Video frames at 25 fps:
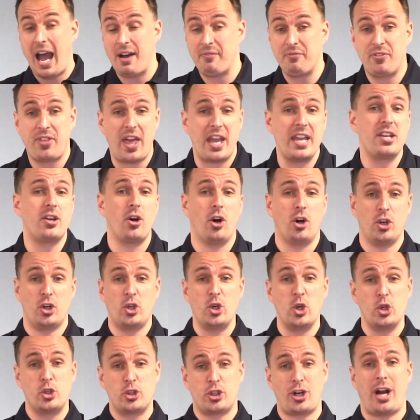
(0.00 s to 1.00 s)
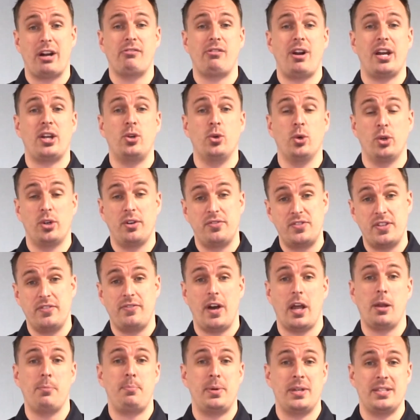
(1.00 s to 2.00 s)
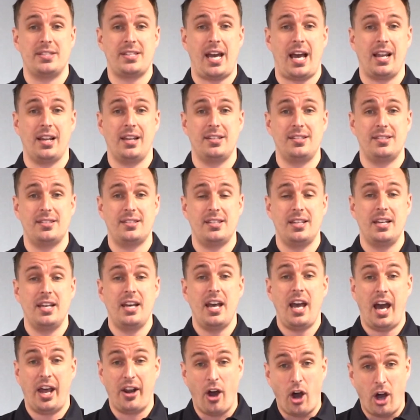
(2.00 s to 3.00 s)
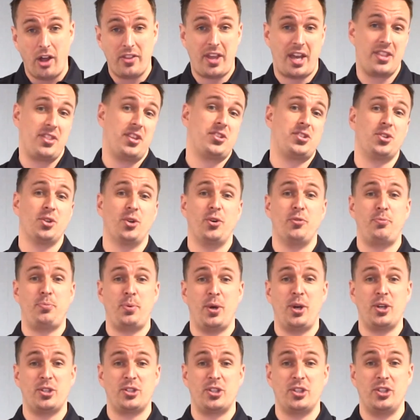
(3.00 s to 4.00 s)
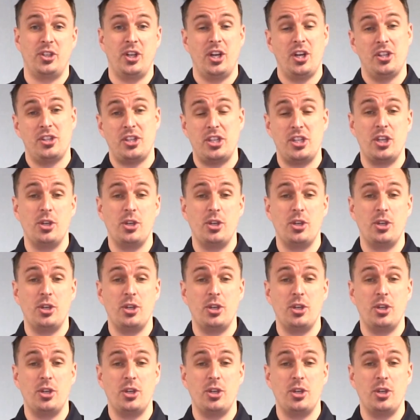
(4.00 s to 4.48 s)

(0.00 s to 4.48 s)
Have they got a good track record of developing talent? And are they the sort of person that